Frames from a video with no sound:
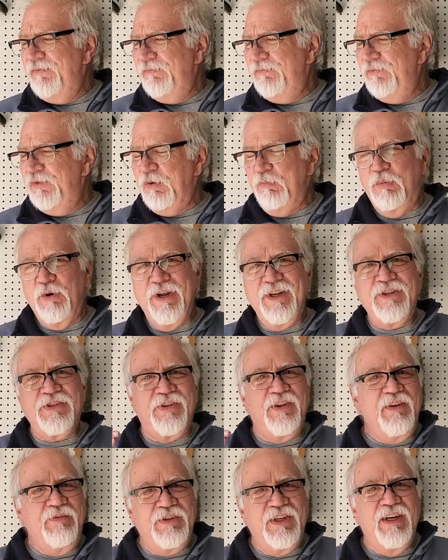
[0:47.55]
the bridge
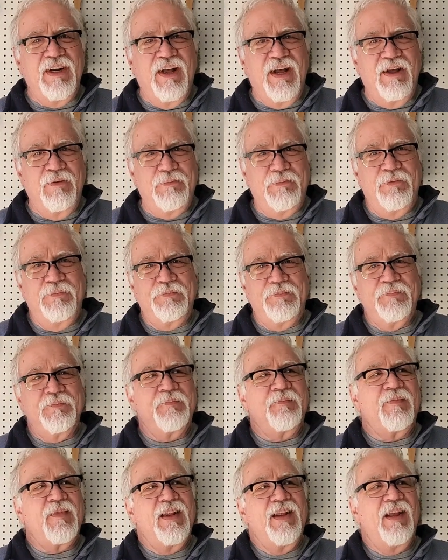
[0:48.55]
lifted off.
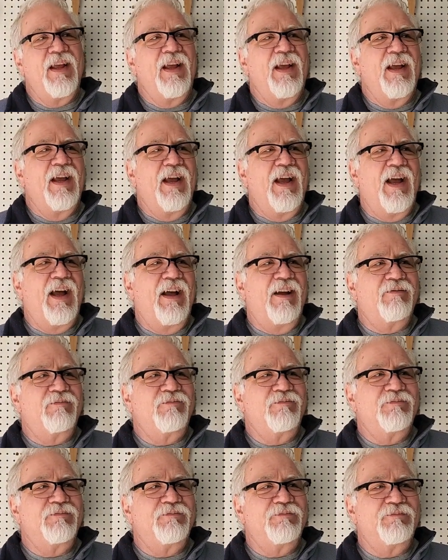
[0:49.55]

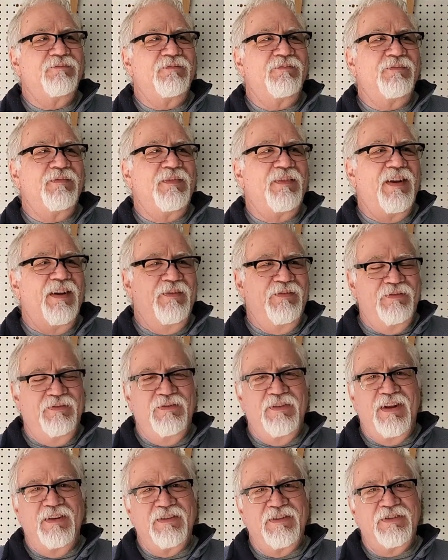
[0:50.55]

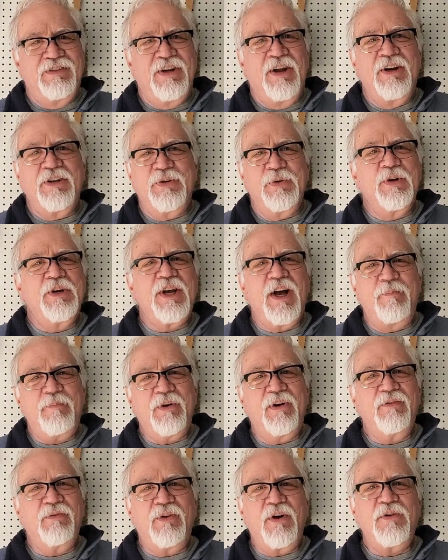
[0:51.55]
Talked to a
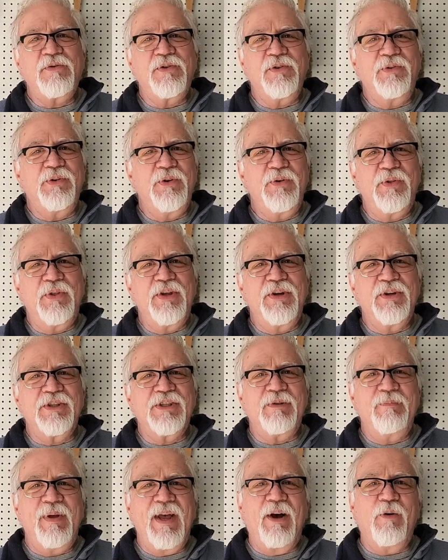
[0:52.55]
couple of local
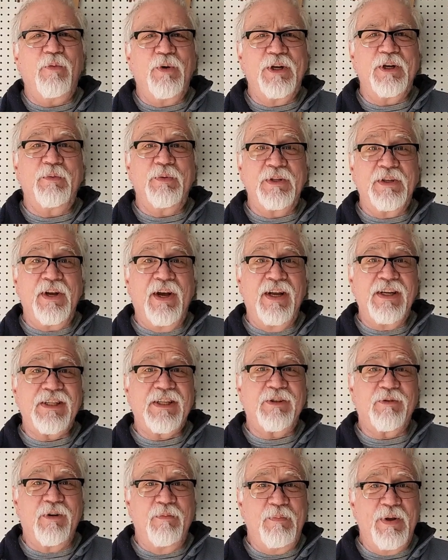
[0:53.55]
luthiers about what it would
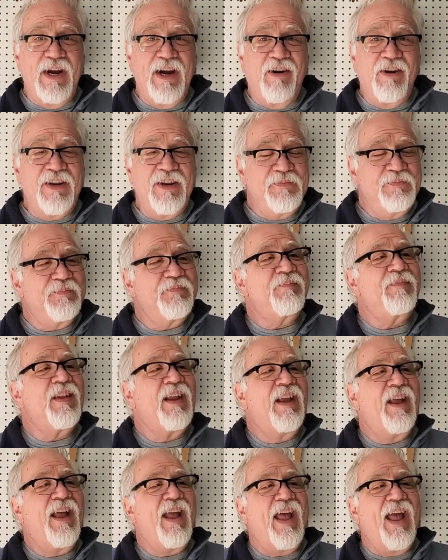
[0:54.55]
cost to repair it.
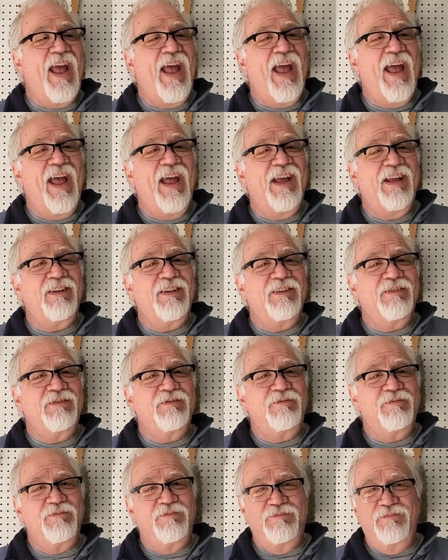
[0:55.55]

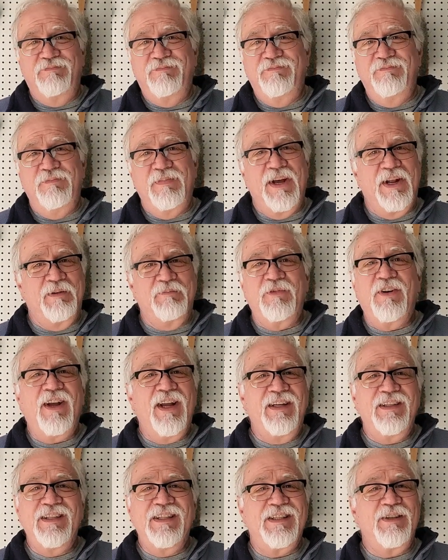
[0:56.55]
And bottom
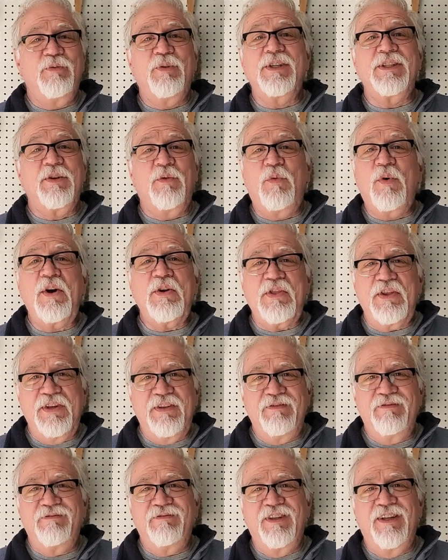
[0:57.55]
line is it wasn't worth it,
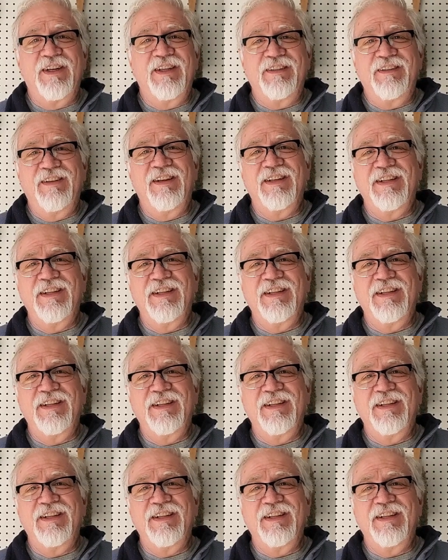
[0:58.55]
right?